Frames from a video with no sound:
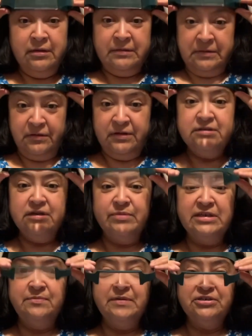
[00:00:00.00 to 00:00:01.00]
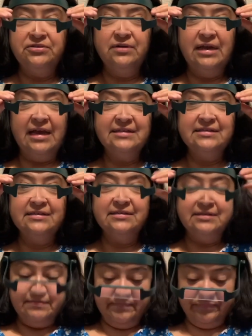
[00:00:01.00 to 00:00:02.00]
So these are my special
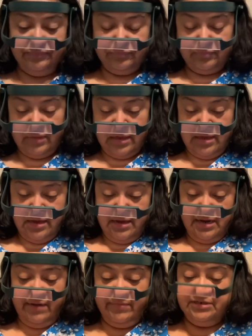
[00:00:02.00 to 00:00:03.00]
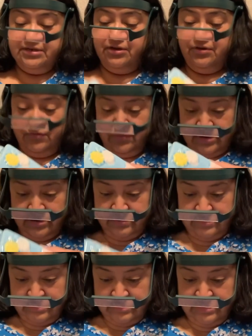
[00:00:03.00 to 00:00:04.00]
glasses. Let me tell you
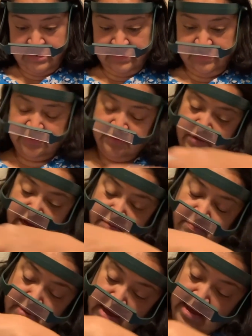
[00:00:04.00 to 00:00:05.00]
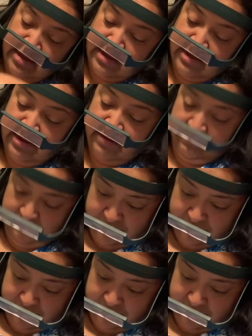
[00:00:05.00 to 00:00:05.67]
where this is made by